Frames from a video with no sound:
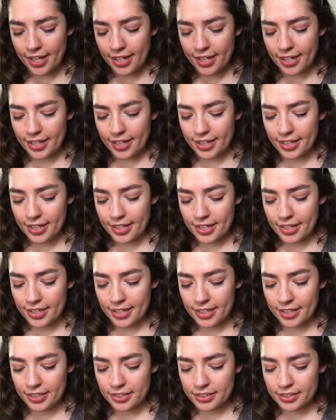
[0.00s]

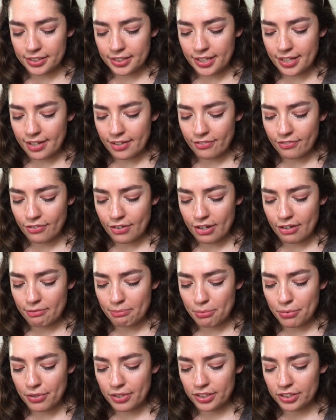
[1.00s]
And it's got
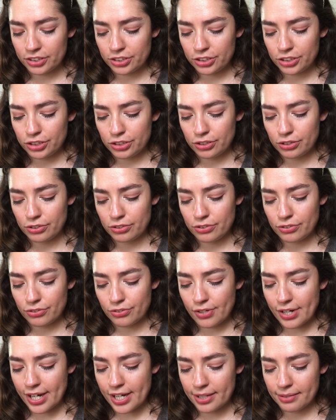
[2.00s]
5.2
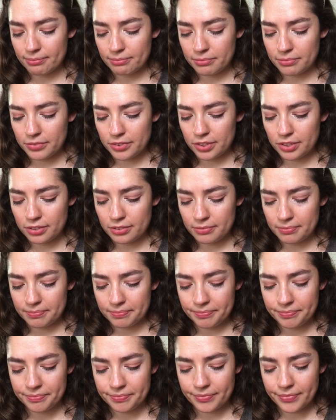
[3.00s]
grams
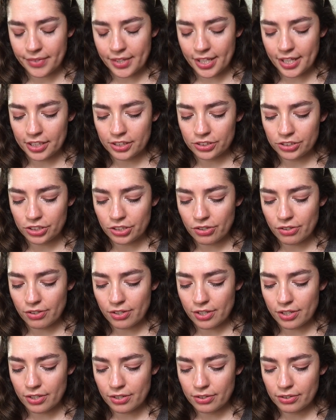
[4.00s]
in
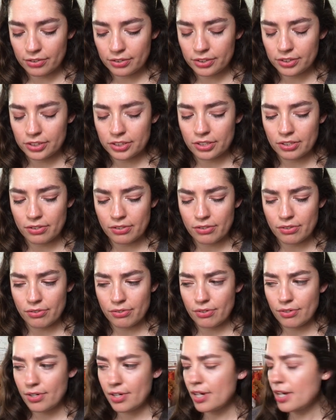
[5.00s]
total,
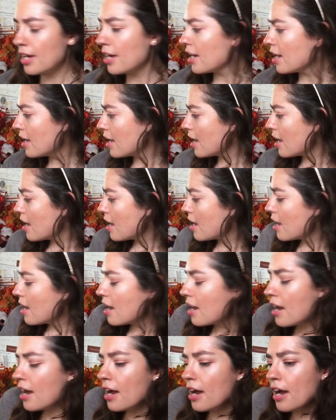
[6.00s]
so
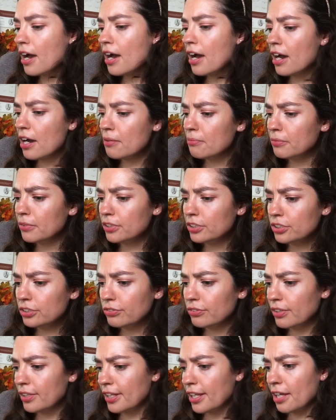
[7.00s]
how
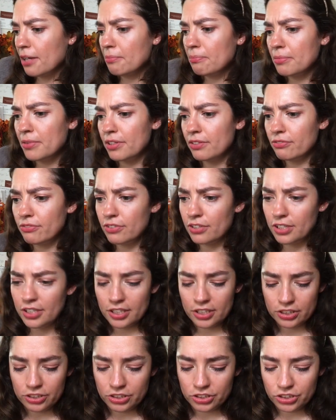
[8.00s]
much would that be for
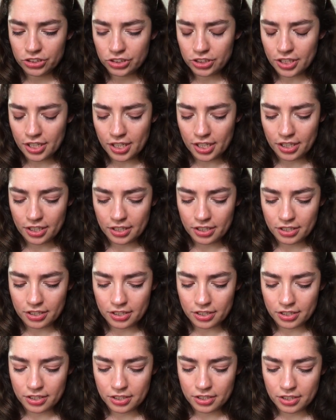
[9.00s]
each shade?
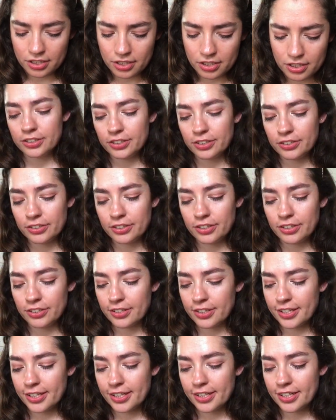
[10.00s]
So
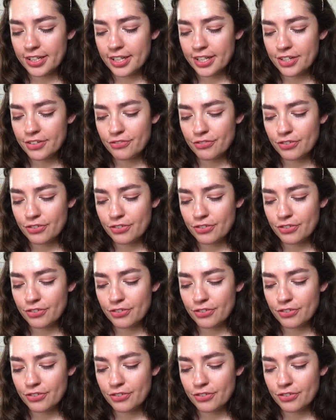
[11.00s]
you're getting